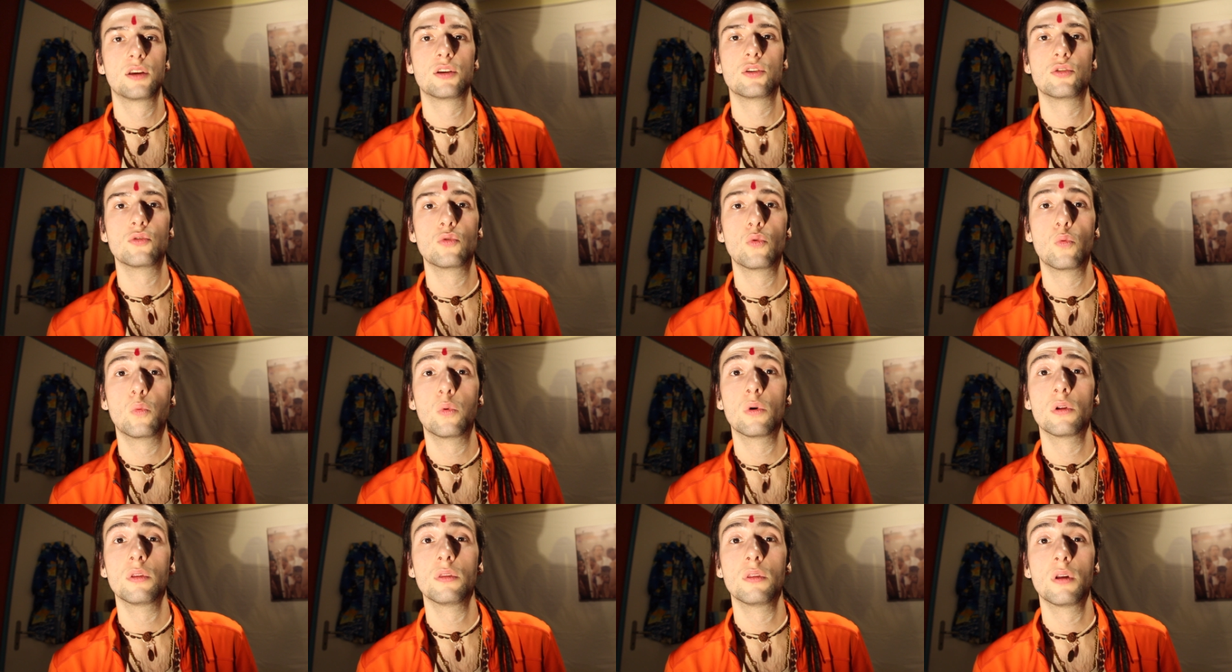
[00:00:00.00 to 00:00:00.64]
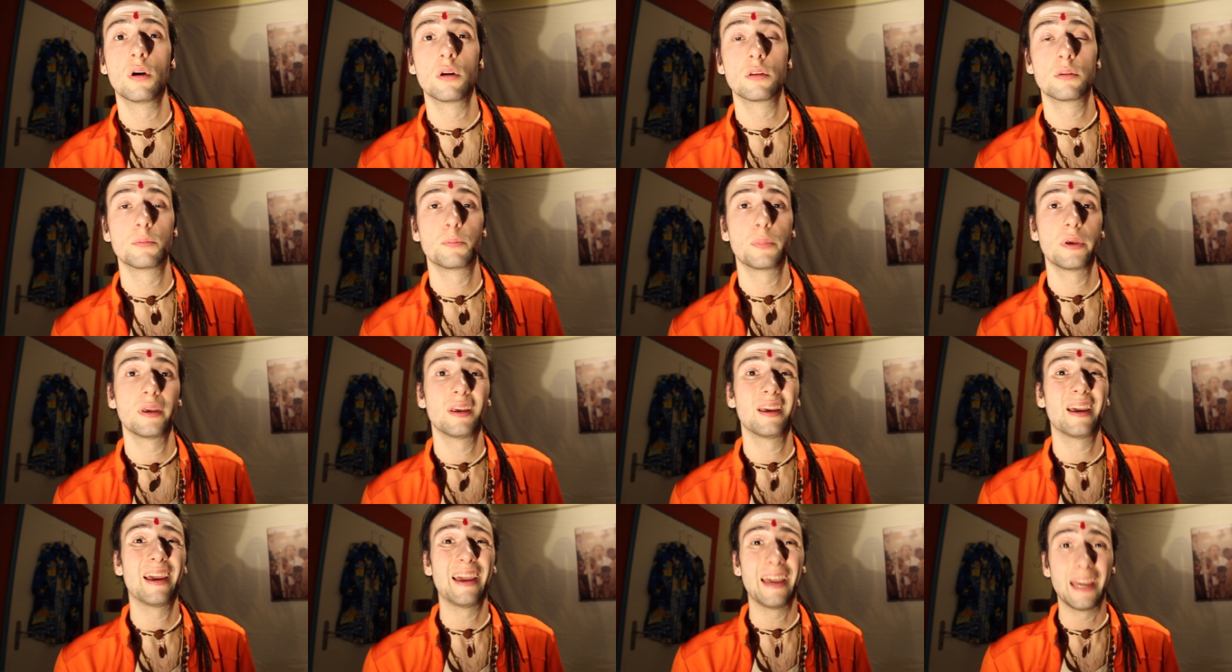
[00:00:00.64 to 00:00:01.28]
you will not
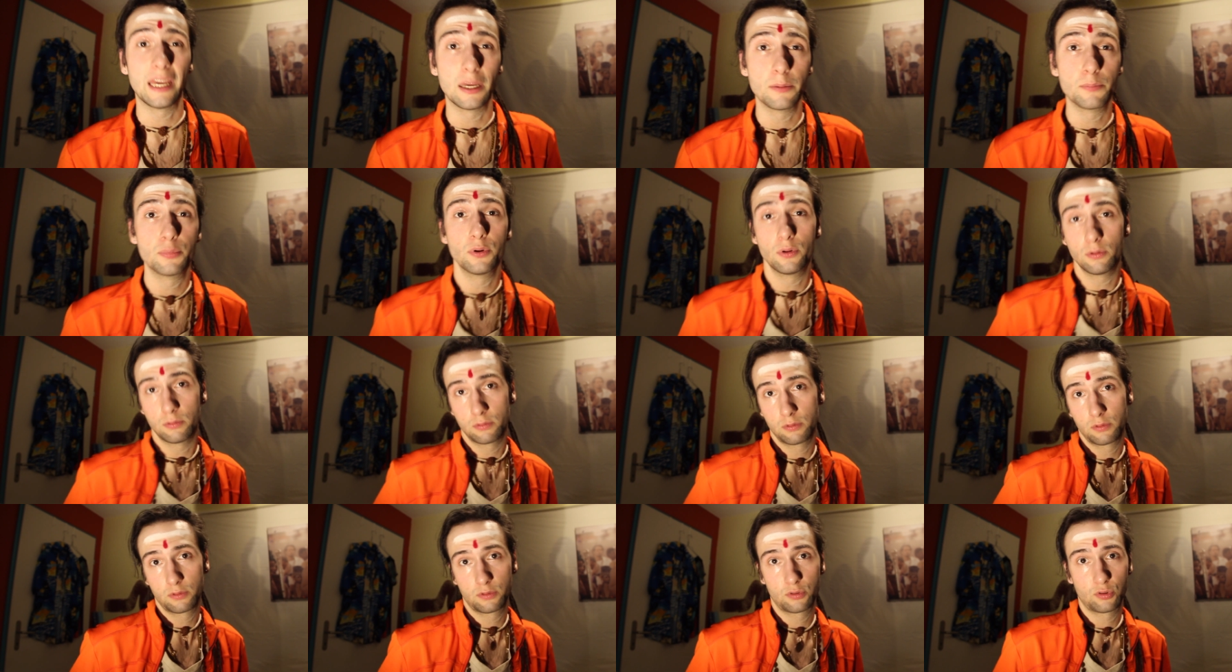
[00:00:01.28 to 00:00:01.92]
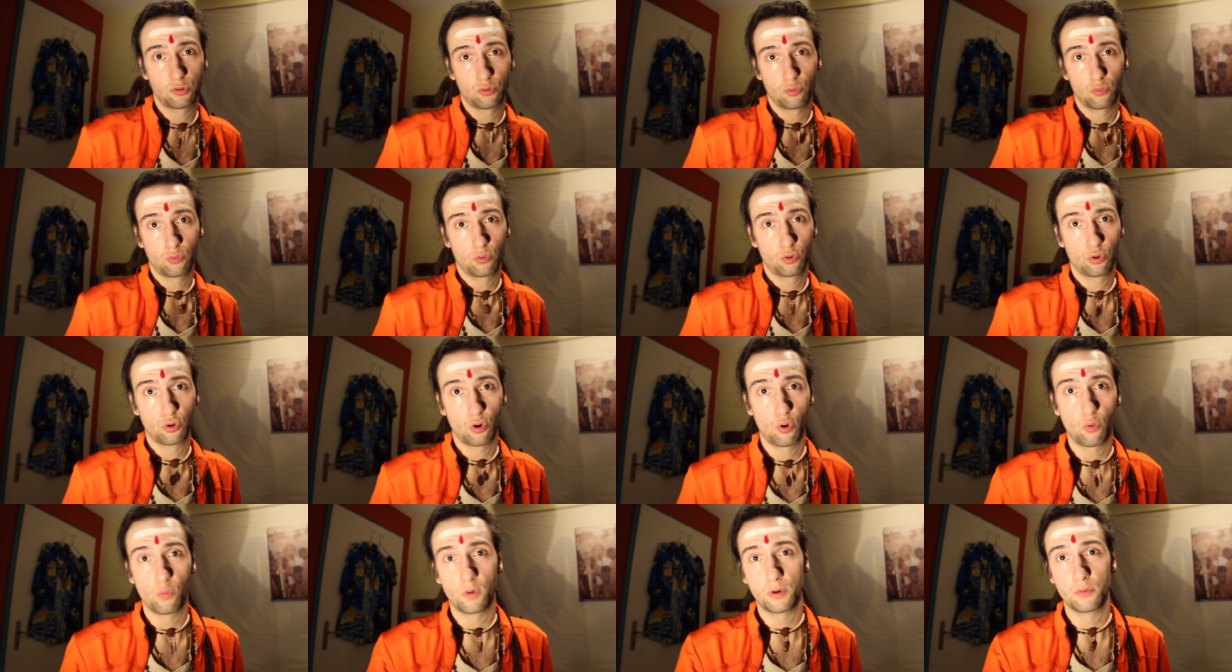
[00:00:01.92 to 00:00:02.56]
be able to
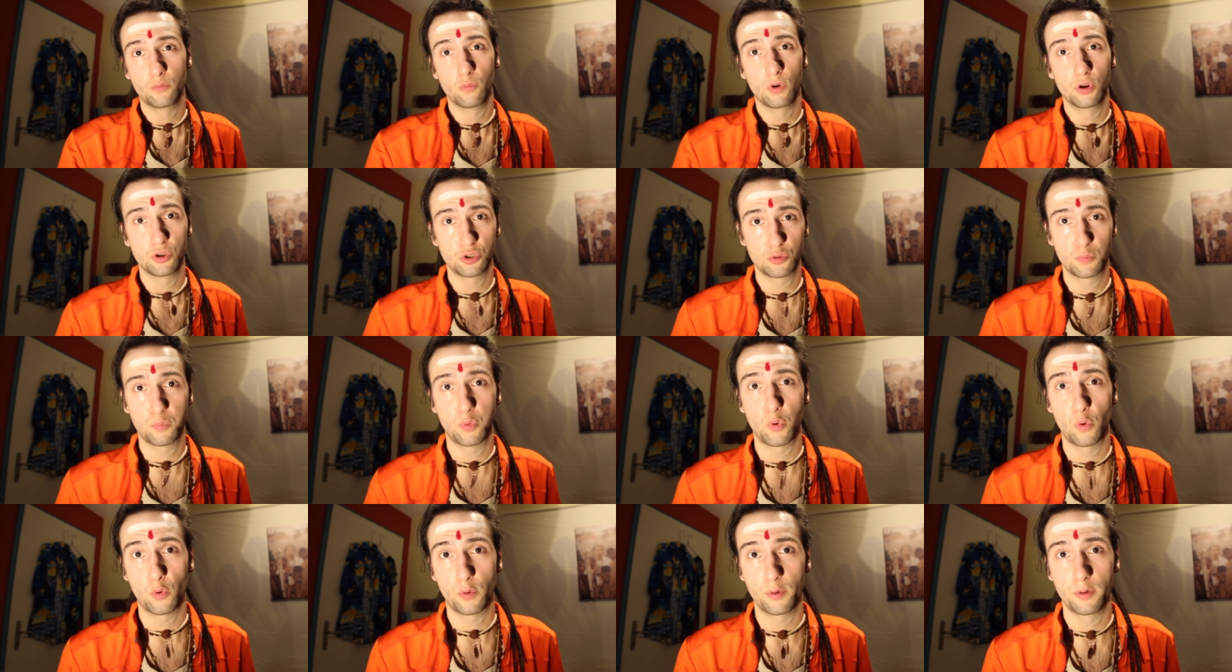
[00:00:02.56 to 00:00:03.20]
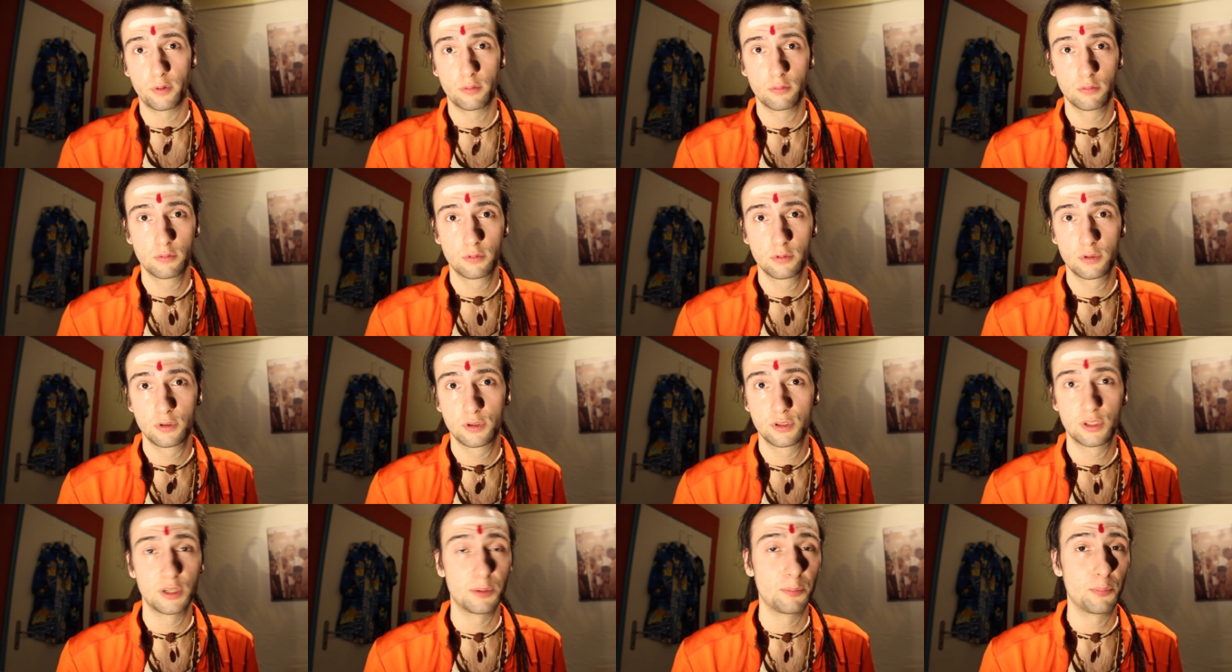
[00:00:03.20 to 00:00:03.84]
go and watch porn.
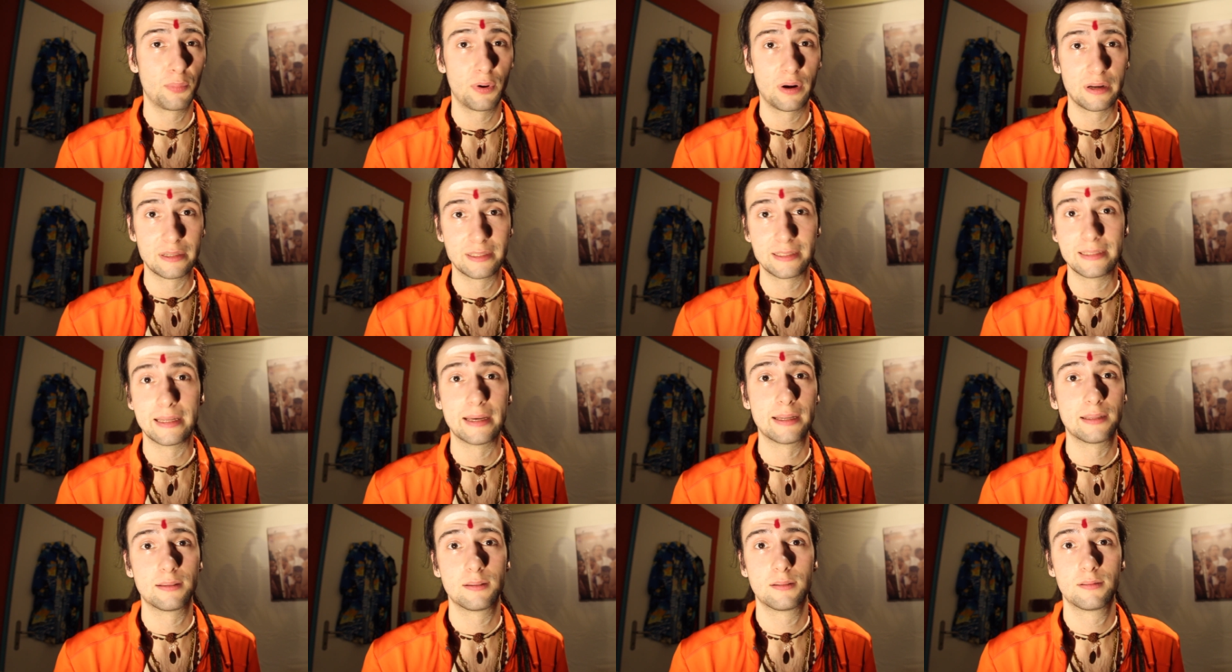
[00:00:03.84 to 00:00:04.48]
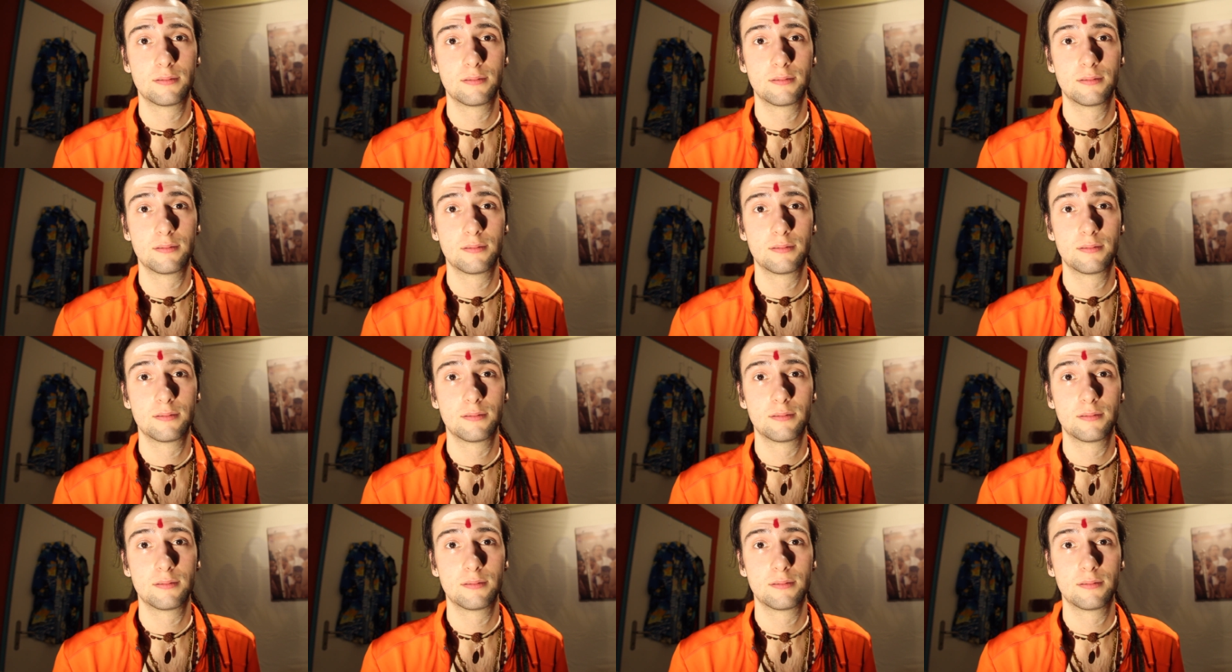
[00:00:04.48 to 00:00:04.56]
Simple as that.